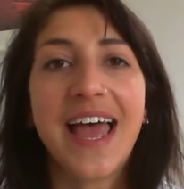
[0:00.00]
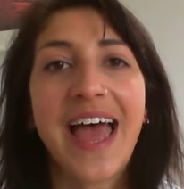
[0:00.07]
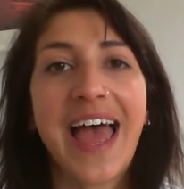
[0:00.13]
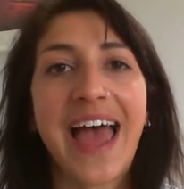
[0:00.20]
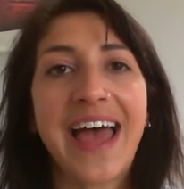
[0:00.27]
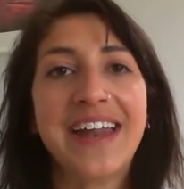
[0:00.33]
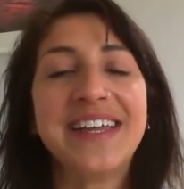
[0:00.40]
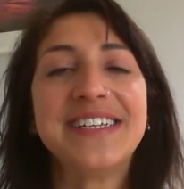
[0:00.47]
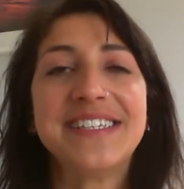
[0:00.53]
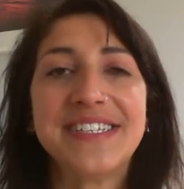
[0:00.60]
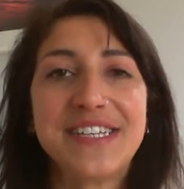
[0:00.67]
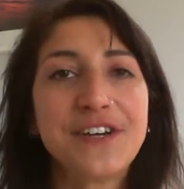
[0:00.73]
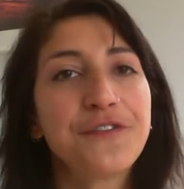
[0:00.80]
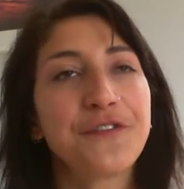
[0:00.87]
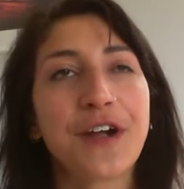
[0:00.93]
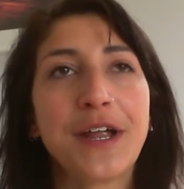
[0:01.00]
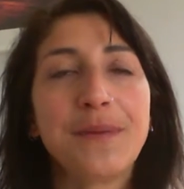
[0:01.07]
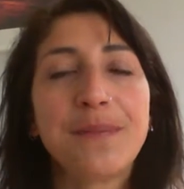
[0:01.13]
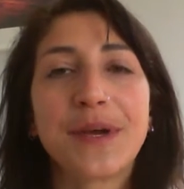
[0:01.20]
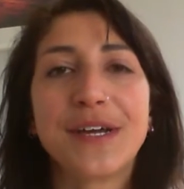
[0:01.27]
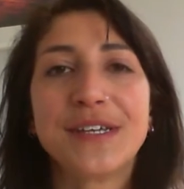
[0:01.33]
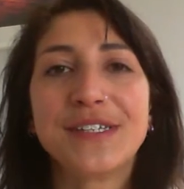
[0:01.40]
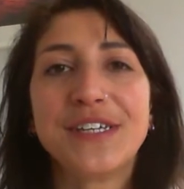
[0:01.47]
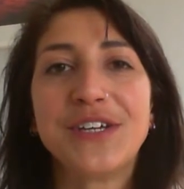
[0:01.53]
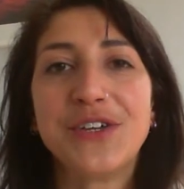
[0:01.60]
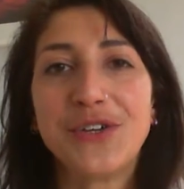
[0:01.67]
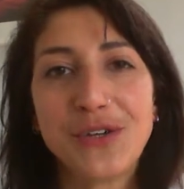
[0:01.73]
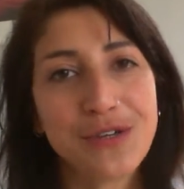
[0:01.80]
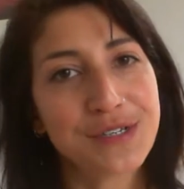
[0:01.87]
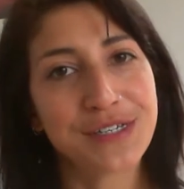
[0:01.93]
And it's different because it
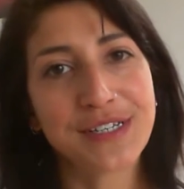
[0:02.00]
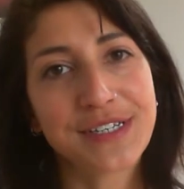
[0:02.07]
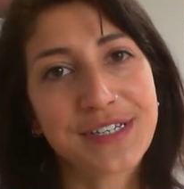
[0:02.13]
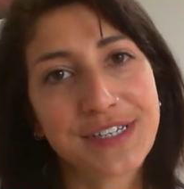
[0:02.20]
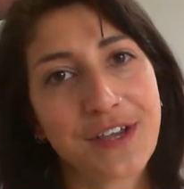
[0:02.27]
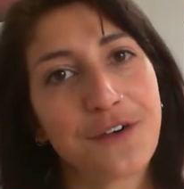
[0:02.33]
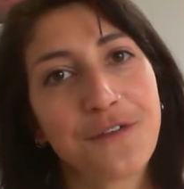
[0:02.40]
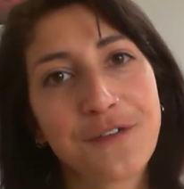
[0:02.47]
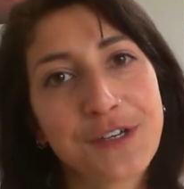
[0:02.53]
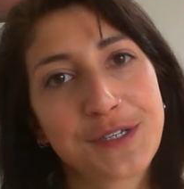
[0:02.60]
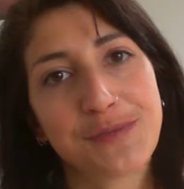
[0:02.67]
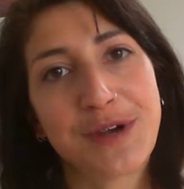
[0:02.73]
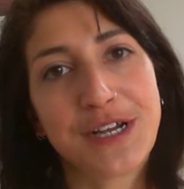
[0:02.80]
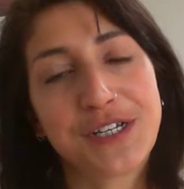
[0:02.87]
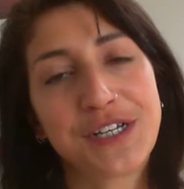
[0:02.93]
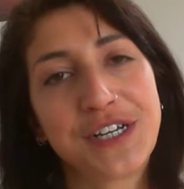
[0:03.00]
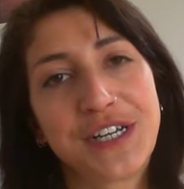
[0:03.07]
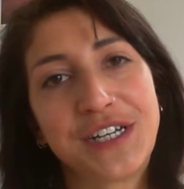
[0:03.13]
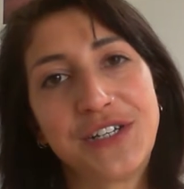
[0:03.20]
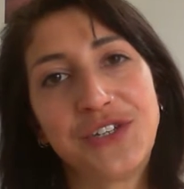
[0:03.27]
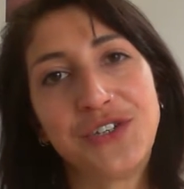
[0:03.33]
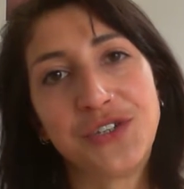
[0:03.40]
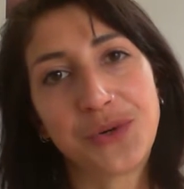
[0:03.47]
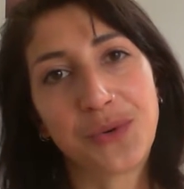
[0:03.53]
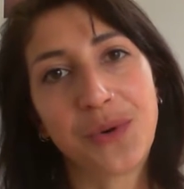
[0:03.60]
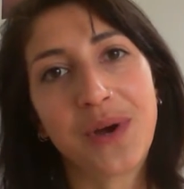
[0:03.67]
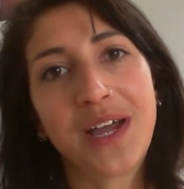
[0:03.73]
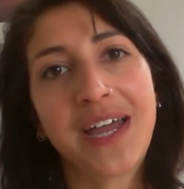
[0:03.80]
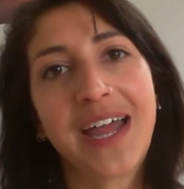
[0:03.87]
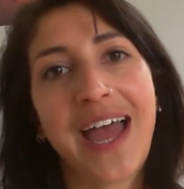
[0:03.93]
uses self-expression and
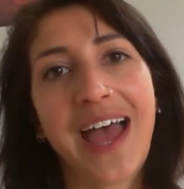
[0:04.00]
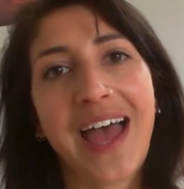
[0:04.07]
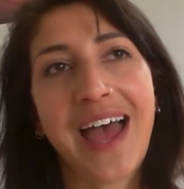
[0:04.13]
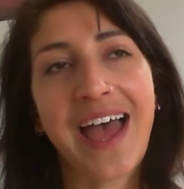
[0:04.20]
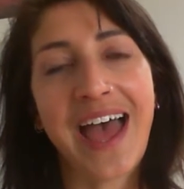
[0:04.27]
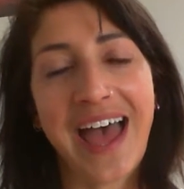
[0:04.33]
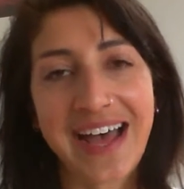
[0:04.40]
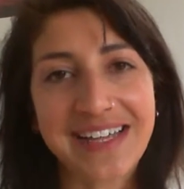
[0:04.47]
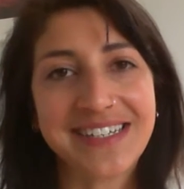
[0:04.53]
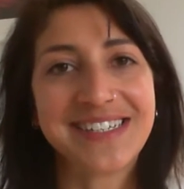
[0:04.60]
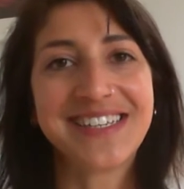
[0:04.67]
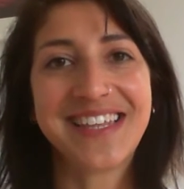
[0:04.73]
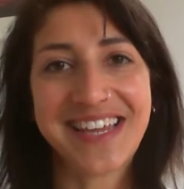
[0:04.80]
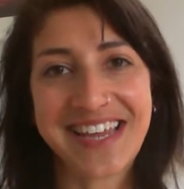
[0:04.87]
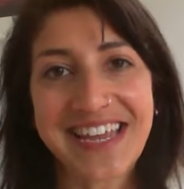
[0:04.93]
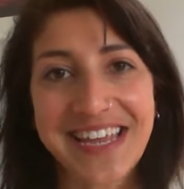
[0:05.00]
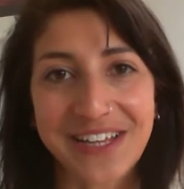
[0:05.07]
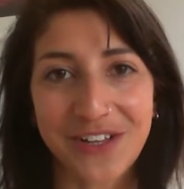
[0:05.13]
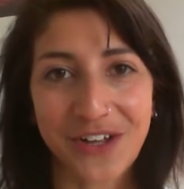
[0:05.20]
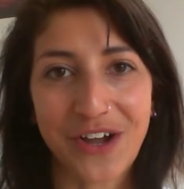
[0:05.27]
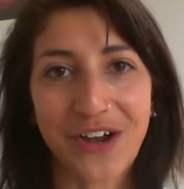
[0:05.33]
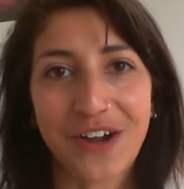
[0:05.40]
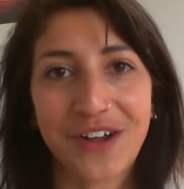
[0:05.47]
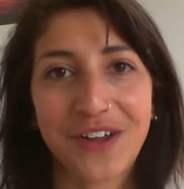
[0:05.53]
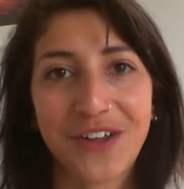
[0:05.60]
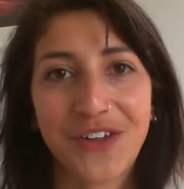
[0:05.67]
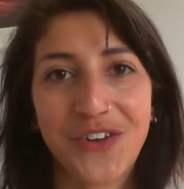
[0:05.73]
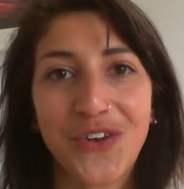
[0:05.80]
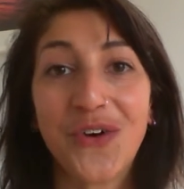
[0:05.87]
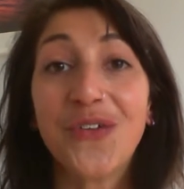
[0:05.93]
joy as the healer,
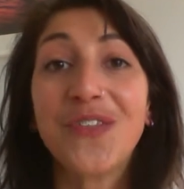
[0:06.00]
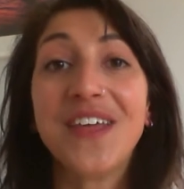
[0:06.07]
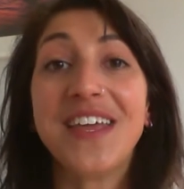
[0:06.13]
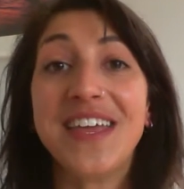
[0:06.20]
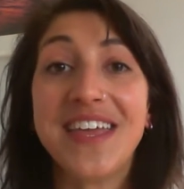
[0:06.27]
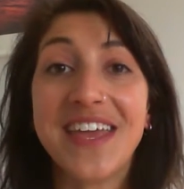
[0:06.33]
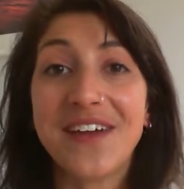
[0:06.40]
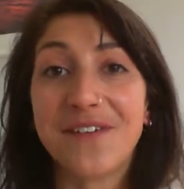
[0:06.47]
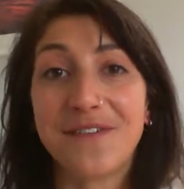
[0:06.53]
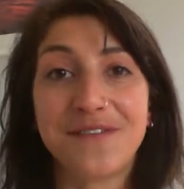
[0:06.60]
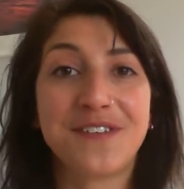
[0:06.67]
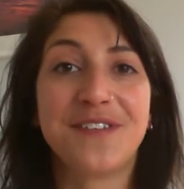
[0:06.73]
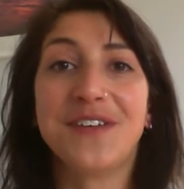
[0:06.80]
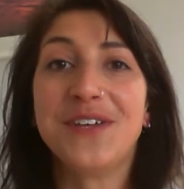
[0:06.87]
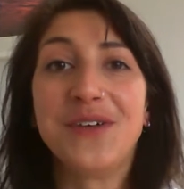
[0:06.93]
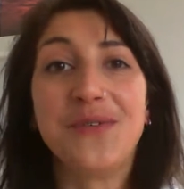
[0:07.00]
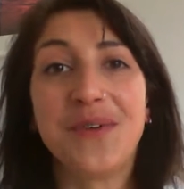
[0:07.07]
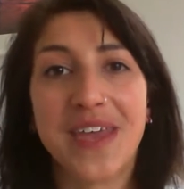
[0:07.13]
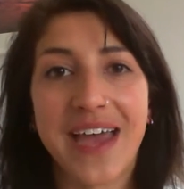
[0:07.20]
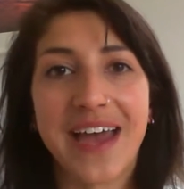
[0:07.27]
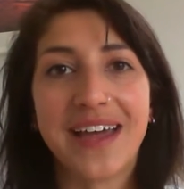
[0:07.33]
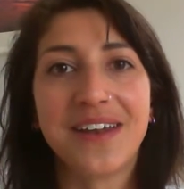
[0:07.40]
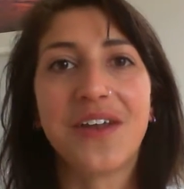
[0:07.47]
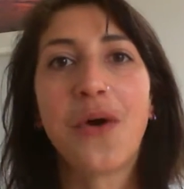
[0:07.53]
not the gift that you get